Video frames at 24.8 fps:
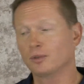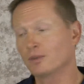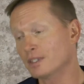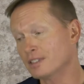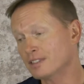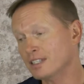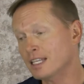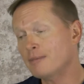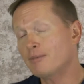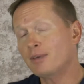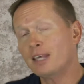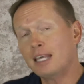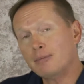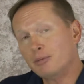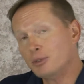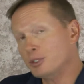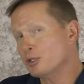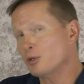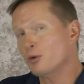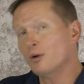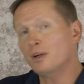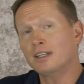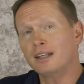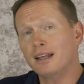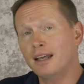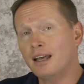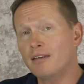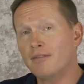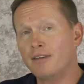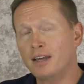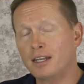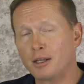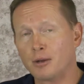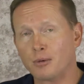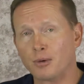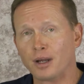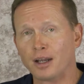you're going to have
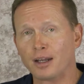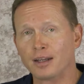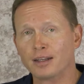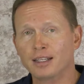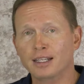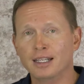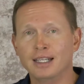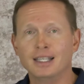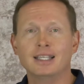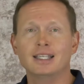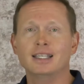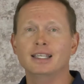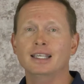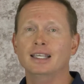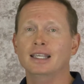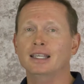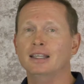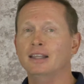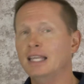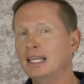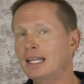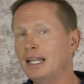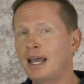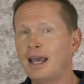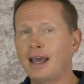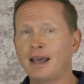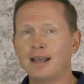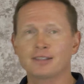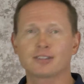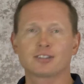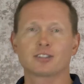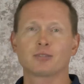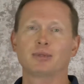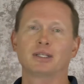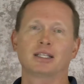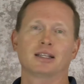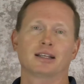anyway, it has
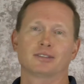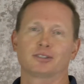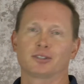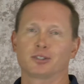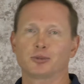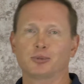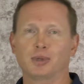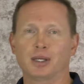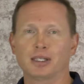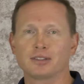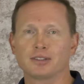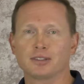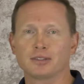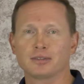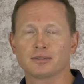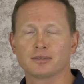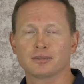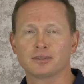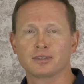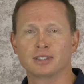to be less expensive.